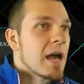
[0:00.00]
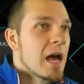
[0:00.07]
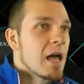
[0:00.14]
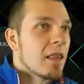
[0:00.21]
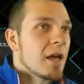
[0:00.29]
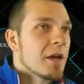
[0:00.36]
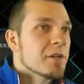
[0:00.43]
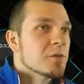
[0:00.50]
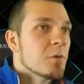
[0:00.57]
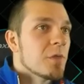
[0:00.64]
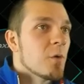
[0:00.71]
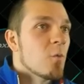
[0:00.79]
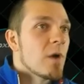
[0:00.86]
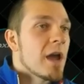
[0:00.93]
allies
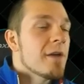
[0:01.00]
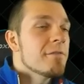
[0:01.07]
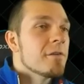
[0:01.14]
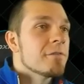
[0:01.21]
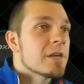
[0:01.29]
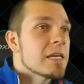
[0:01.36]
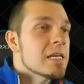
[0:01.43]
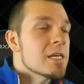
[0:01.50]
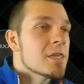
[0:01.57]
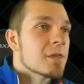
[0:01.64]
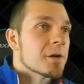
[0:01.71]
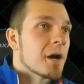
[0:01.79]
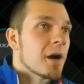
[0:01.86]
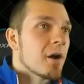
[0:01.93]
with a wave of
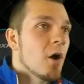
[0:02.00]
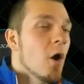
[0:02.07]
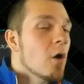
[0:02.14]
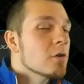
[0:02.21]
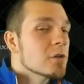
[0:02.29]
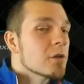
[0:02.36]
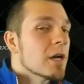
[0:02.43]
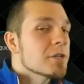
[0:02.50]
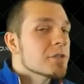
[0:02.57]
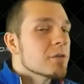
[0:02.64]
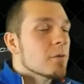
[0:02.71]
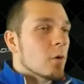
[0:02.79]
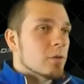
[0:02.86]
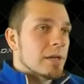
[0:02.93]
ether. Oh, dude, I
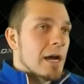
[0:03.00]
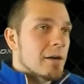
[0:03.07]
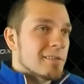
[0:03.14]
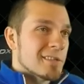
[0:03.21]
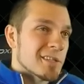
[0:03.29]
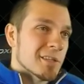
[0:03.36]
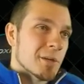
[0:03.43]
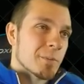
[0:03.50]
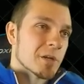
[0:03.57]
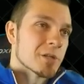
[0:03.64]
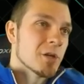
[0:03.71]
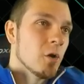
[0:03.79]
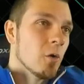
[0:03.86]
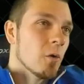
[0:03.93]
should hold out until number
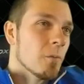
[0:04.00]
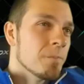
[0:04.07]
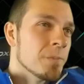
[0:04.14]
two.